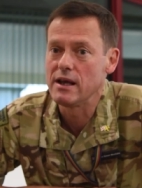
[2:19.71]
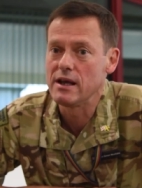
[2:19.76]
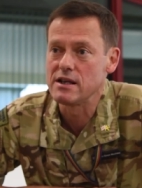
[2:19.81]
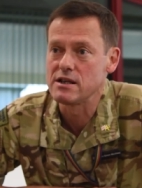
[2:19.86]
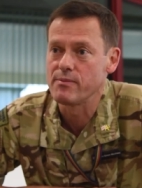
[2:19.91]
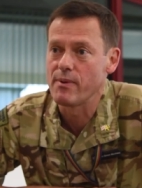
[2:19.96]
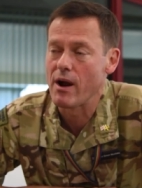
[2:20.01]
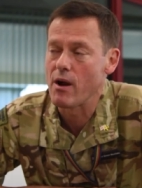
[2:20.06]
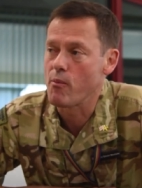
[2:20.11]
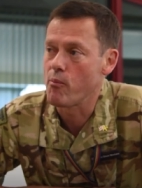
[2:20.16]

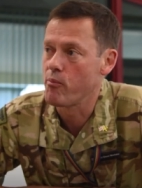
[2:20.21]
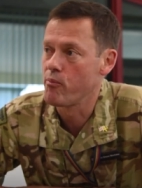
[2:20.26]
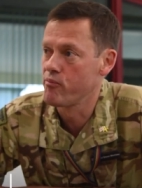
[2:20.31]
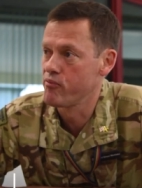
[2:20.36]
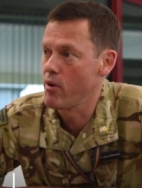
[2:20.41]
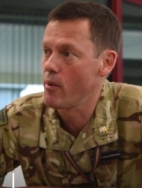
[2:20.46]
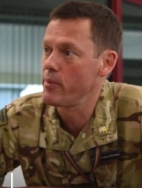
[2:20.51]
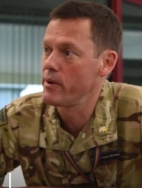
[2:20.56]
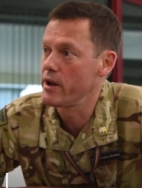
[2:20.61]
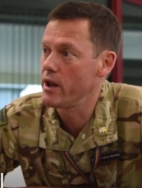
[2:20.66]
is about
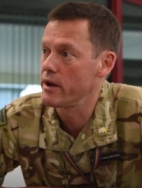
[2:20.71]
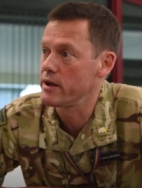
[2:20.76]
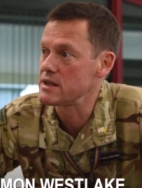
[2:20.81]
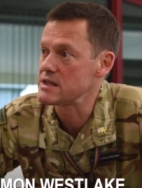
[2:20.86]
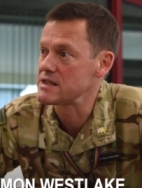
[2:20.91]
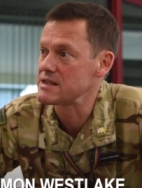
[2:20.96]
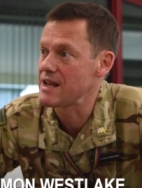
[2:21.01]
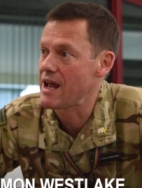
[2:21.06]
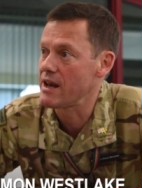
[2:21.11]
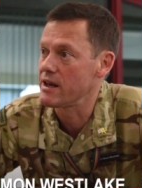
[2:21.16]
properly
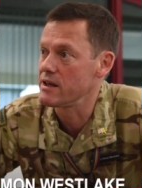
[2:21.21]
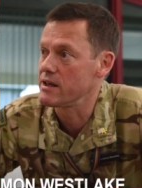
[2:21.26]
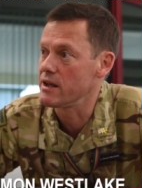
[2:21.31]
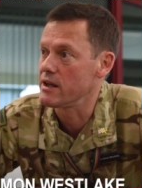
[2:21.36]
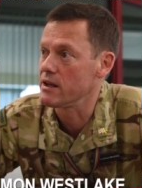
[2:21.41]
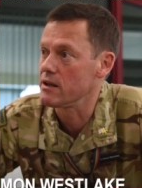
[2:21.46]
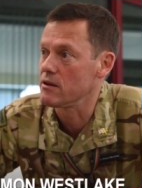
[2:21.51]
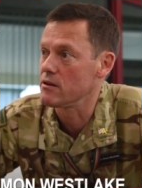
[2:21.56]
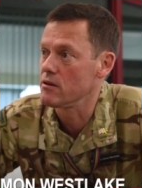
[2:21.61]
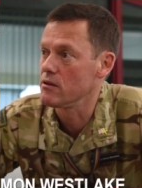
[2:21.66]

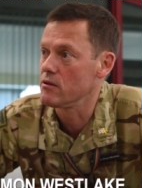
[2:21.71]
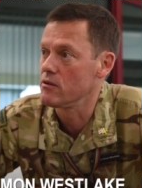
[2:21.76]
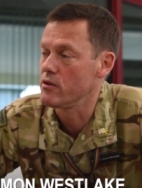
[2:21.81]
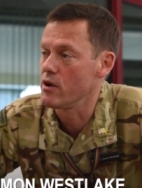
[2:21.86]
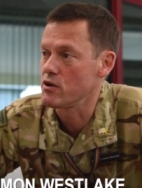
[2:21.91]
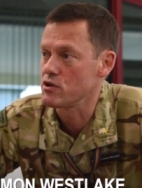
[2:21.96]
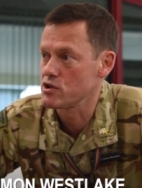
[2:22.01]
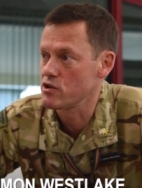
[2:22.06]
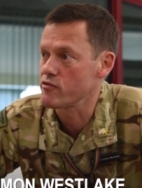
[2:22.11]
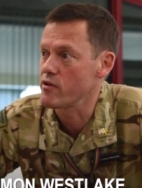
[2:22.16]
understanding
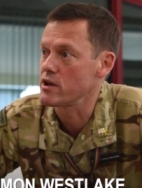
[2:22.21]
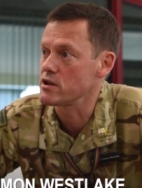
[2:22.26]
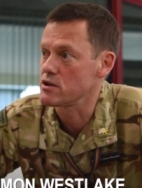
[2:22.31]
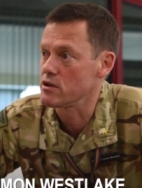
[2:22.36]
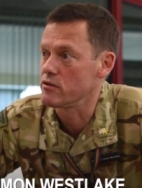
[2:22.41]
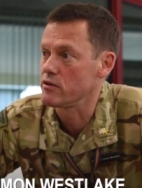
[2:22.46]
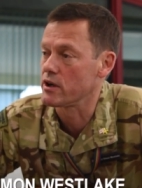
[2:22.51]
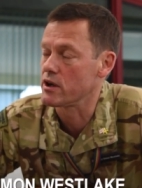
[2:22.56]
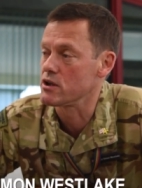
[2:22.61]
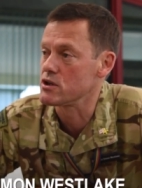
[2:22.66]
those threats
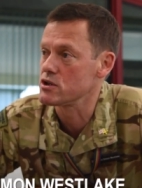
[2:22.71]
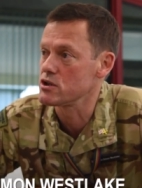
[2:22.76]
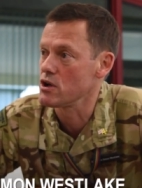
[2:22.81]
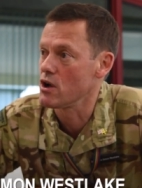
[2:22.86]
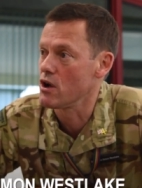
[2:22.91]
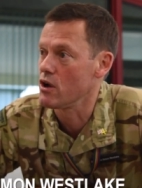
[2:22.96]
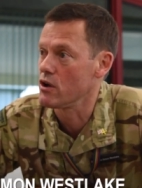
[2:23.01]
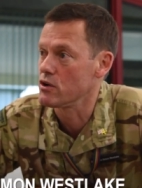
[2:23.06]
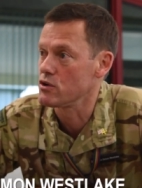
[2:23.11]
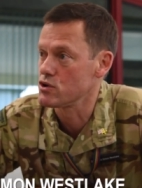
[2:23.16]
that are a
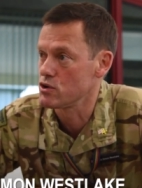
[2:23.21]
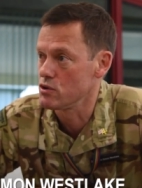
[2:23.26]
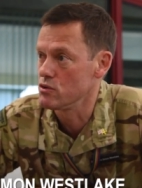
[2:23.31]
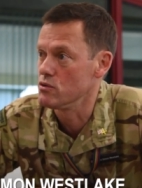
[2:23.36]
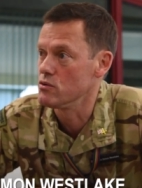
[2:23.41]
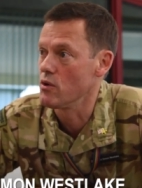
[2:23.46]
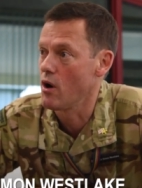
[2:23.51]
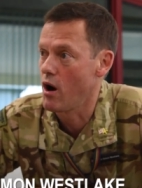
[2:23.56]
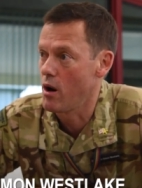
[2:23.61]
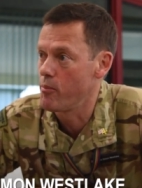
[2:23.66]
concern
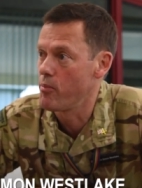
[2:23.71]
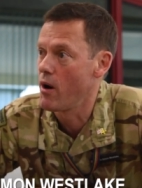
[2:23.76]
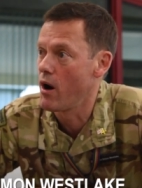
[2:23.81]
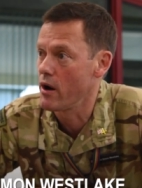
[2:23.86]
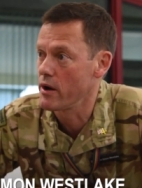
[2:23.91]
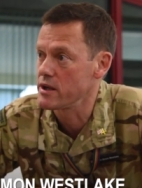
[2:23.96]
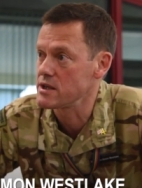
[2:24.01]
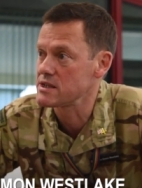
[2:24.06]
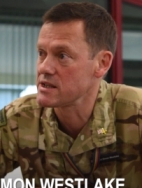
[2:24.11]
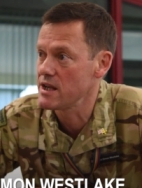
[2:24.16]
to our
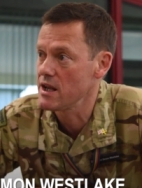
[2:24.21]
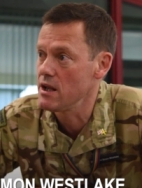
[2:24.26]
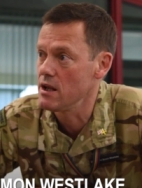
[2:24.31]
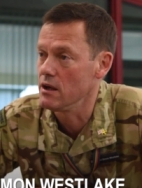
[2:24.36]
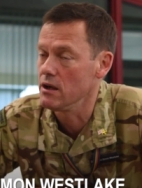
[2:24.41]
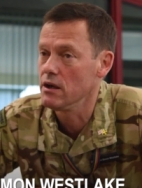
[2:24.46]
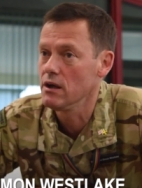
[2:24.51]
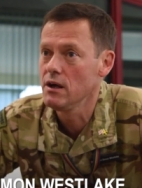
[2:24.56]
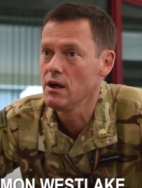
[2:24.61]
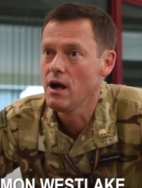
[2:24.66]
partners
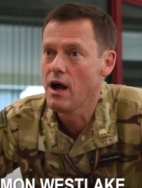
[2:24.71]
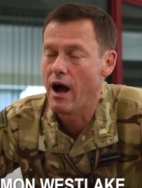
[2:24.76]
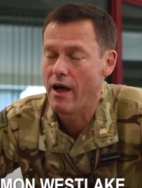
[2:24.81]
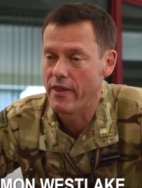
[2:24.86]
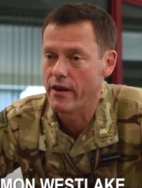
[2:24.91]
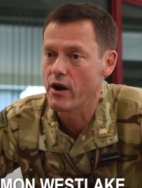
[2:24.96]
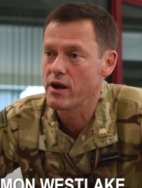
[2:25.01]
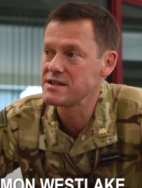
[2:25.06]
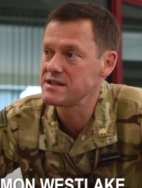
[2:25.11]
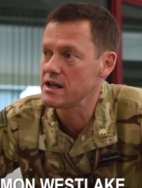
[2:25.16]
here
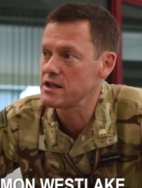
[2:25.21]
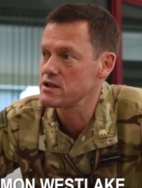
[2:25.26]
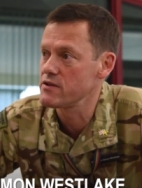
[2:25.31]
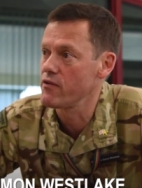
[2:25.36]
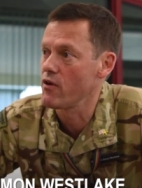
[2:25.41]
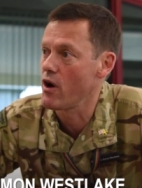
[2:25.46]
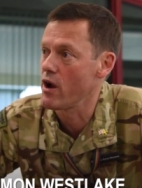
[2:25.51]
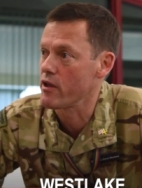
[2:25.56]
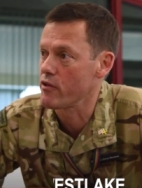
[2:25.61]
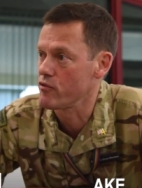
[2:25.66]
and then
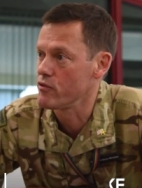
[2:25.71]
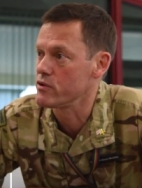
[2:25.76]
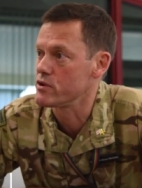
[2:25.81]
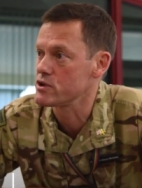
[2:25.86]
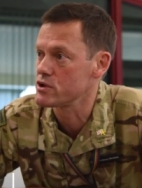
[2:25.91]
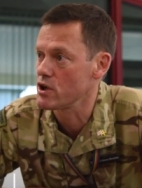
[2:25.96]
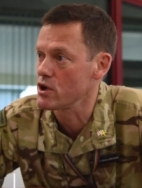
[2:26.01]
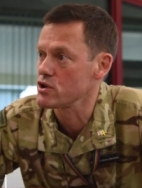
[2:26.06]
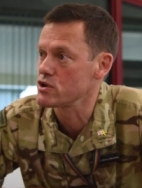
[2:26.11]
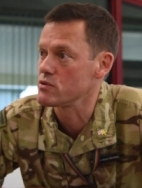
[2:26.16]
identifying through
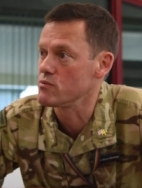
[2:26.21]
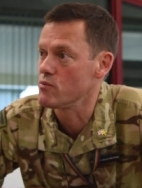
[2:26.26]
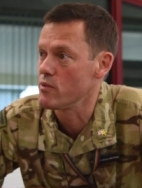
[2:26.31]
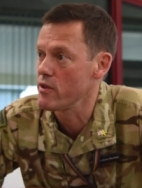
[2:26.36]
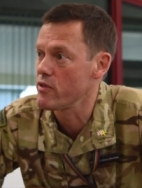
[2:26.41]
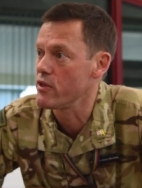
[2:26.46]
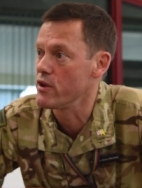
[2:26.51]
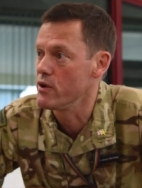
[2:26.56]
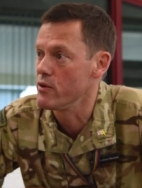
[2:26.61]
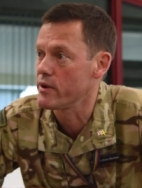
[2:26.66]
discussion
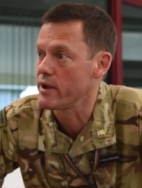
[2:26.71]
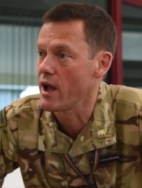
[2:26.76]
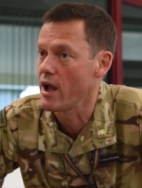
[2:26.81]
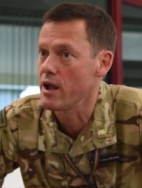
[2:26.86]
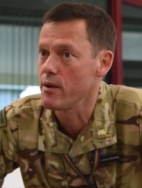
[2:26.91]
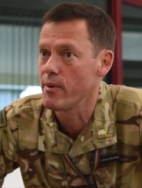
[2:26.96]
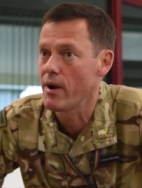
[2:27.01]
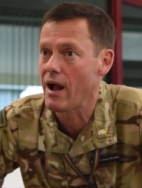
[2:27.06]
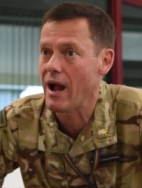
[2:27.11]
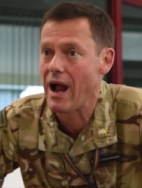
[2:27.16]
with the
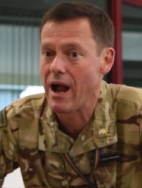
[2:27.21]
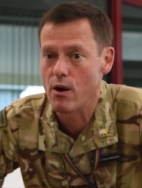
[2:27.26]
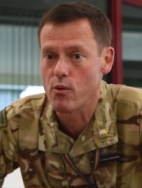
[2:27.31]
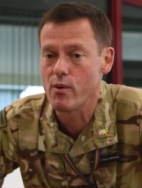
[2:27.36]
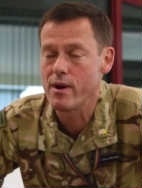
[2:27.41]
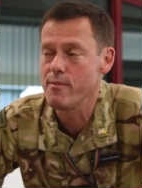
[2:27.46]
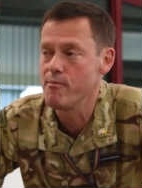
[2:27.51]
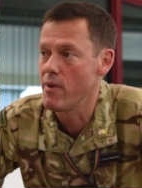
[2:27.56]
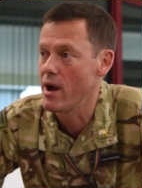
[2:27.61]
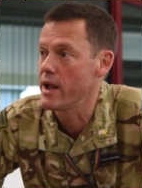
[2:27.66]
UK about how
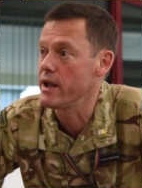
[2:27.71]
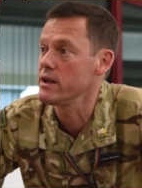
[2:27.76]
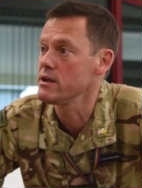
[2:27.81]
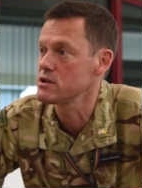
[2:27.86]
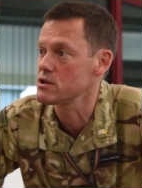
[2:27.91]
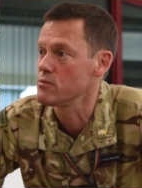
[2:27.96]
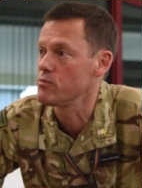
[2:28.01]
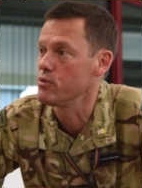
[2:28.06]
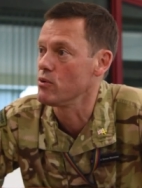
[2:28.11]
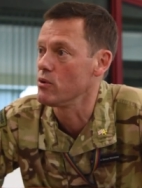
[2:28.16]
we may
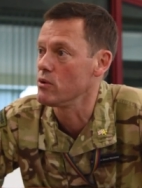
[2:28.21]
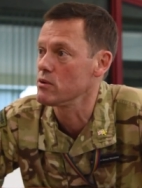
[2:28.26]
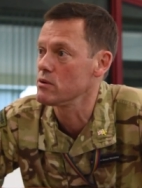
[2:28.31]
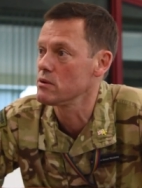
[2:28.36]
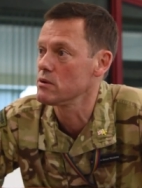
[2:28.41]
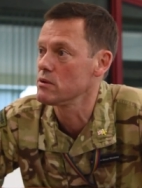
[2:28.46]
support